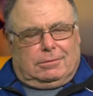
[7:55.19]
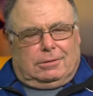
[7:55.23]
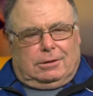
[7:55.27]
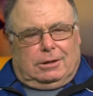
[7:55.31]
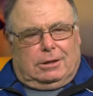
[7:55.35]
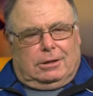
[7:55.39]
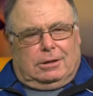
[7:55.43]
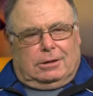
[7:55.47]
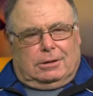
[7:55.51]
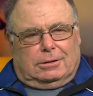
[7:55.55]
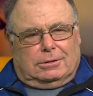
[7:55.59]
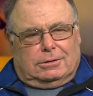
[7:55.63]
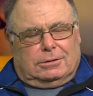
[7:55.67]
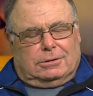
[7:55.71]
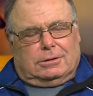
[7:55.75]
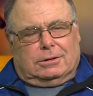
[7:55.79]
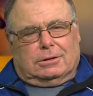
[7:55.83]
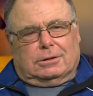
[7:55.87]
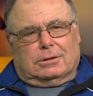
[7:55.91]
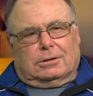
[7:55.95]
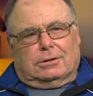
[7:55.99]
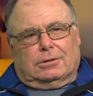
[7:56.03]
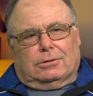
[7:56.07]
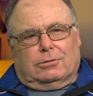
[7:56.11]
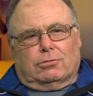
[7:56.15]
Well, it's
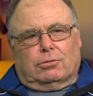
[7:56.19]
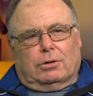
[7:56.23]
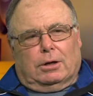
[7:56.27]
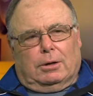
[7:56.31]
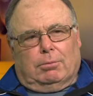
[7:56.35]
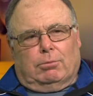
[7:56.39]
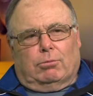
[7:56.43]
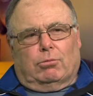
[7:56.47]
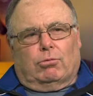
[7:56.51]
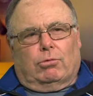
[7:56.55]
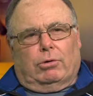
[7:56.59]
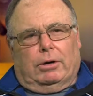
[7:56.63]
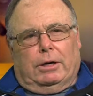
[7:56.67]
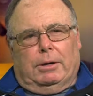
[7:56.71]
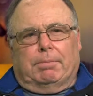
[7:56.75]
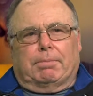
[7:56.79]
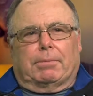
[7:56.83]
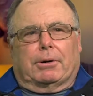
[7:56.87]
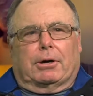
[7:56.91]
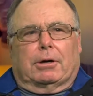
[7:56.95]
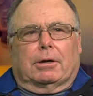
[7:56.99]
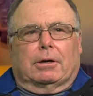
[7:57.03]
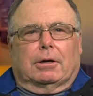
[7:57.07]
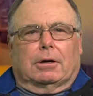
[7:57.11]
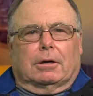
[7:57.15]
a grim
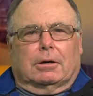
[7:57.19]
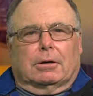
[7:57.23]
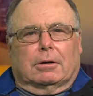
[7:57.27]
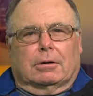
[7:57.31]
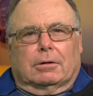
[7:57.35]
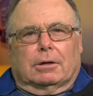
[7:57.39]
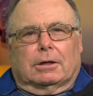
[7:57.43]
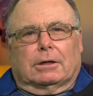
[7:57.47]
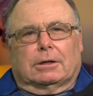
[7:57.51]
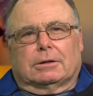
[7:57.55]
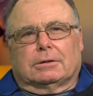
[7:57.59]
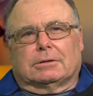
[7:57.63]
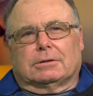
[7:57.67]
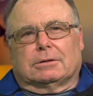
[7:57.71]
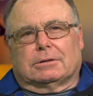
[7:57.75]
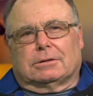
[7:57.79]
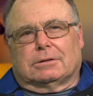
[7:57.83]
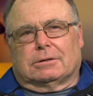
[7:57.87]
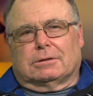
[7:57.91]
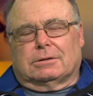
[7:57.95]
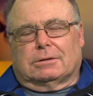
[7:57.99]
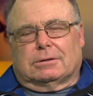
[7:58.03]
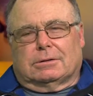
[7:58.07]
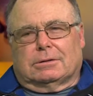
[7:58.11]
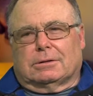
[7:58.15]
reaper. It has
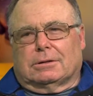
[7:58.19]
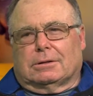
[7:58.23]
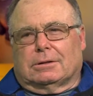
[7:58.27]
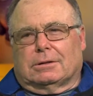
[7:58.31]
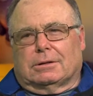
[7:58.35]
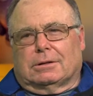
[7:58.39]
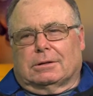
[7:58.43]
this